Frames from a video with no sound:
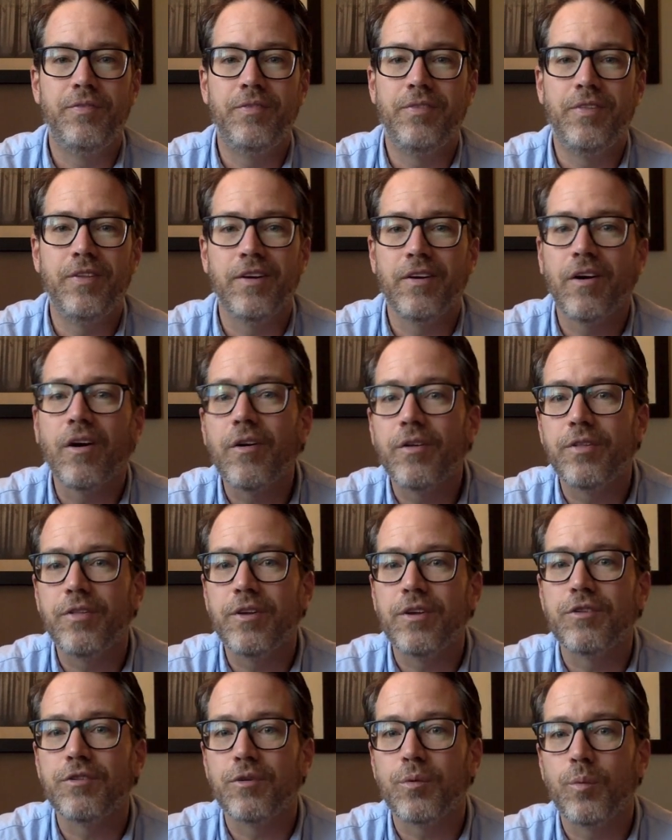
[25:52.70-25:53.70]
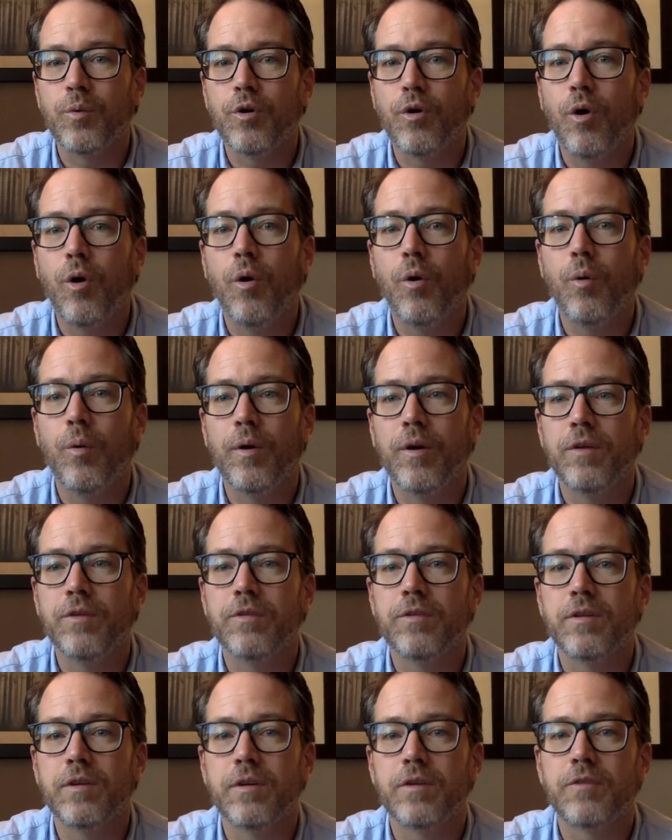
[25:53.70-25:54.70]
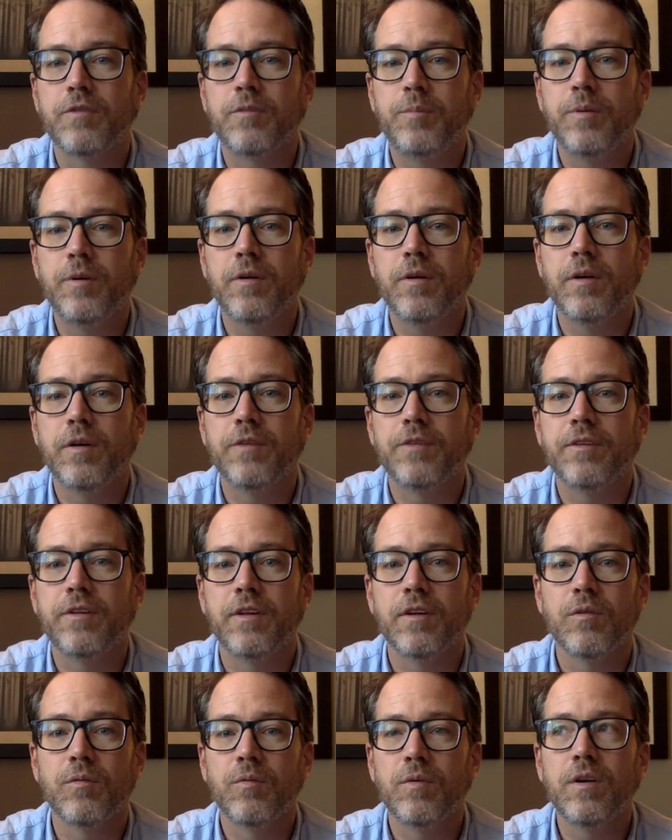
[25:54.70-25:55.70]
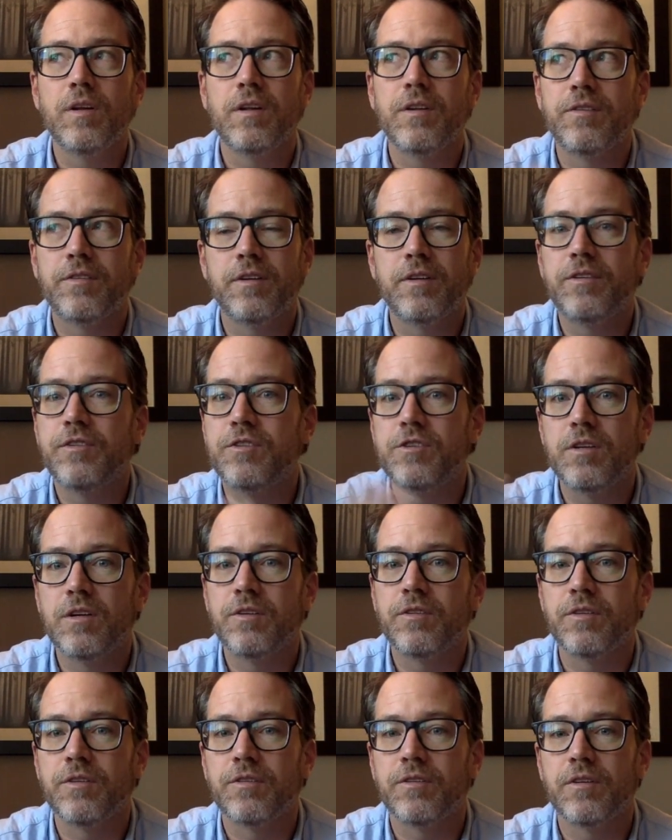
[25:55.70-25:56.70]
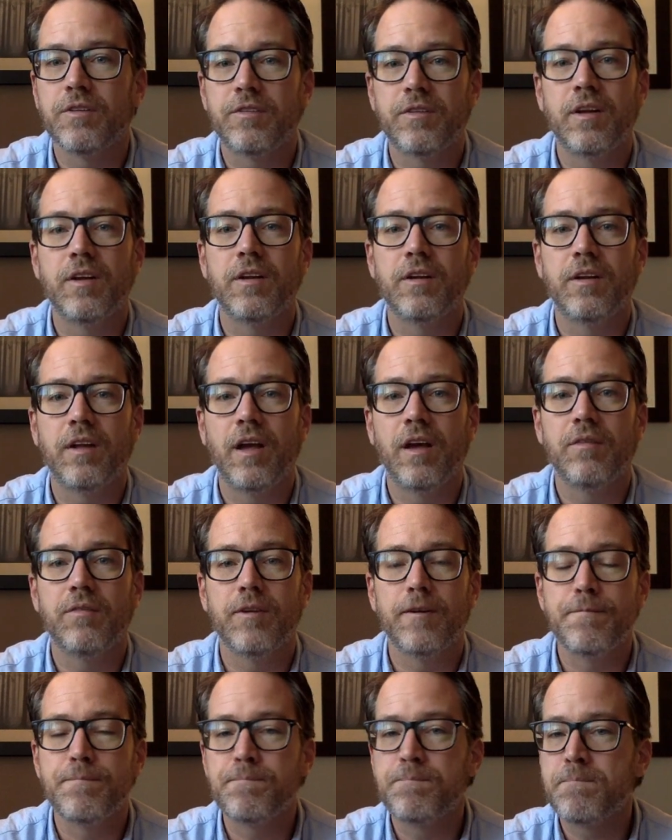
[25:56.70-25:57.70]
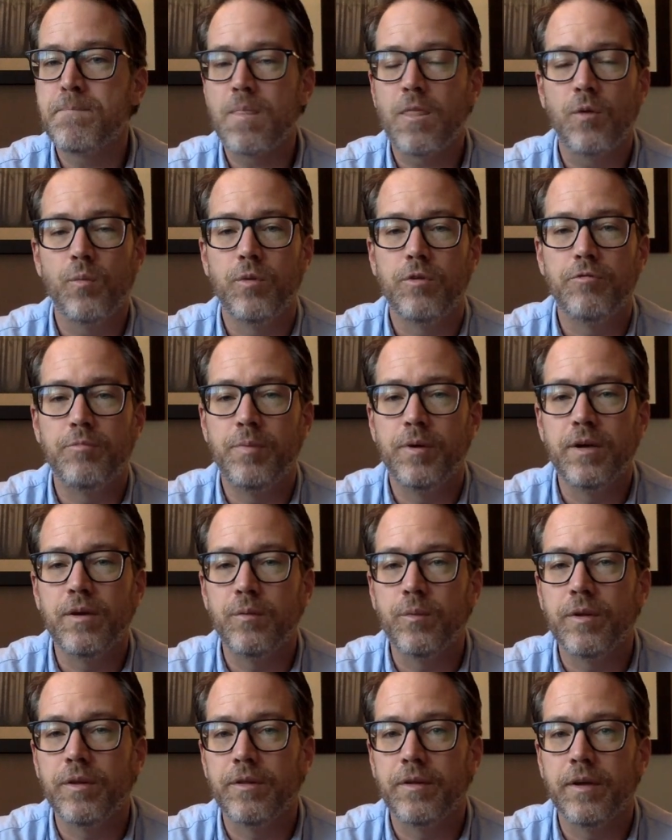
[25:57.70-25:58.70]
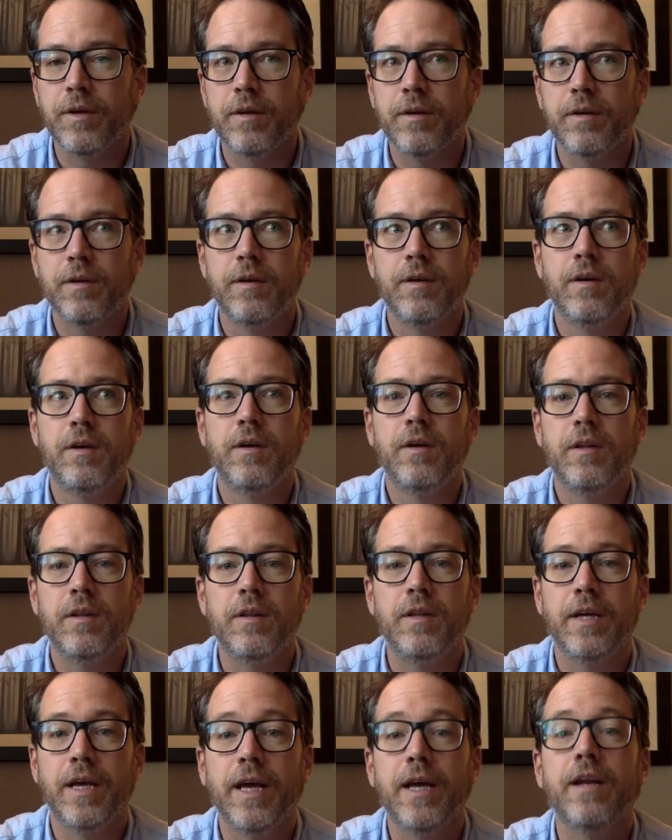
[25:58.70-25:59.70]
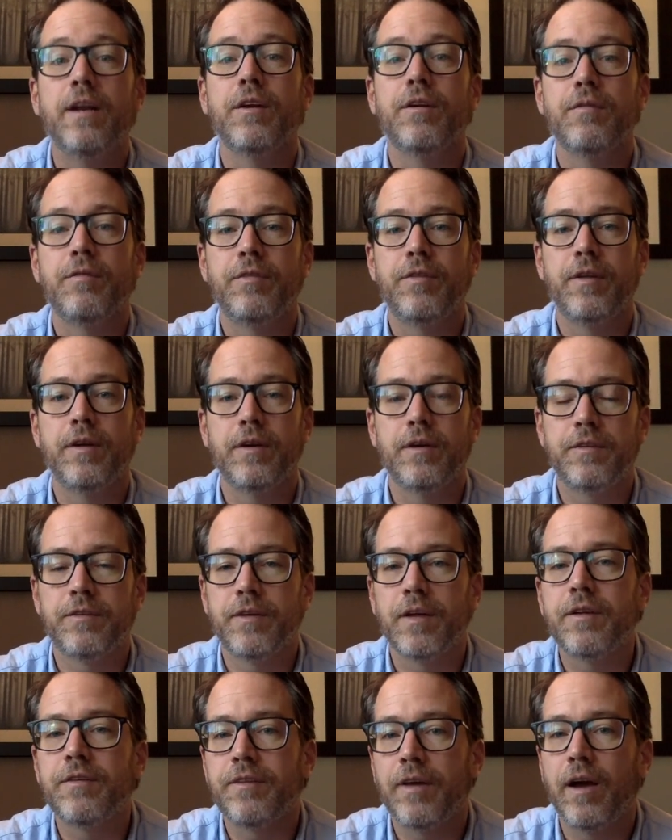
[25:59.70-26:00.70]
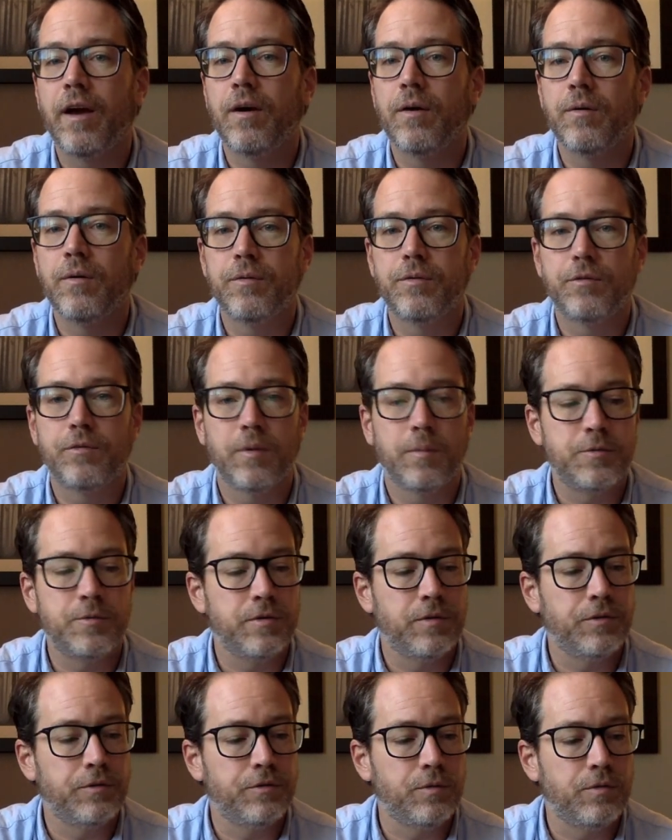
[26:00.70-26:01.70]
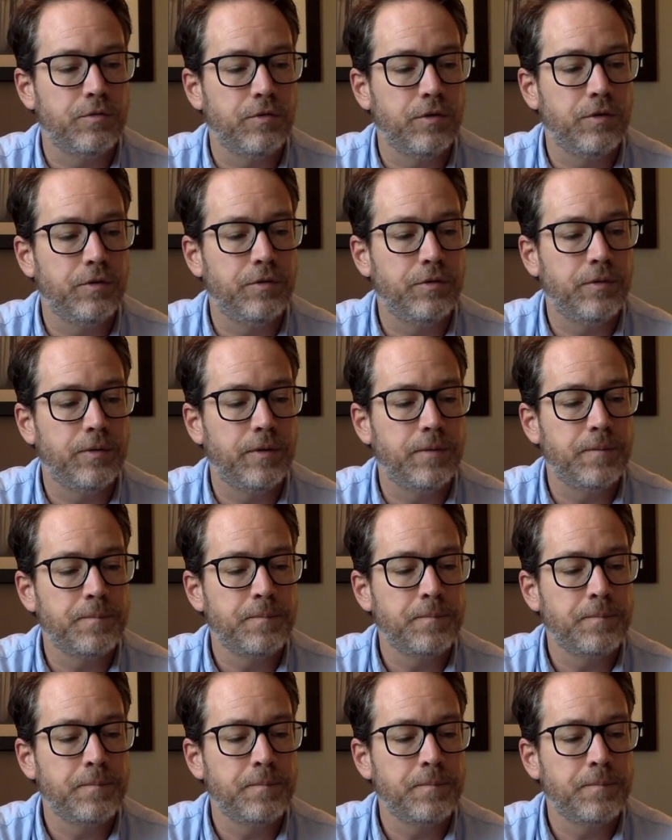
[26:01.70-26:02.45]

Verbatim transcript: They are things that we always experience, and that really, since Jesus ascended to heaven, we've been within the end of things. That's how Scripture has referred to it.